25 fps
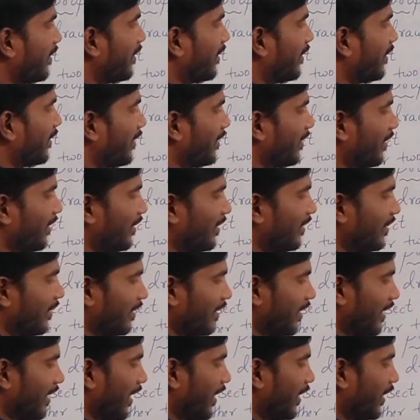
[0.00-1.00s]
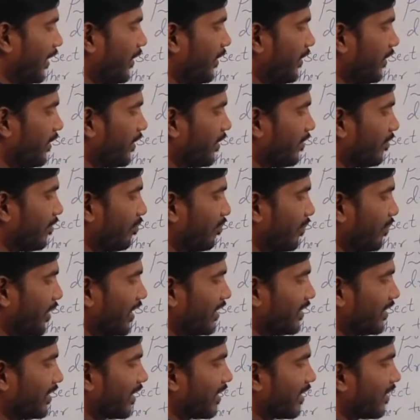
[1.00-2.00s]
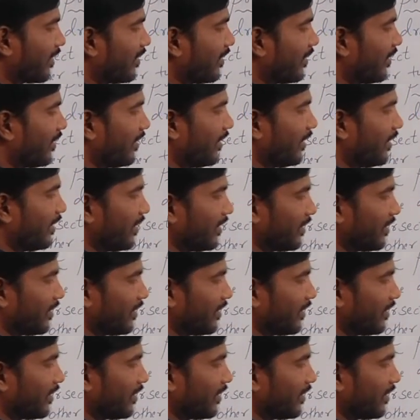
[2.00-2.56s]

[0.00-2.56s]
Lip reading: and BC. So these two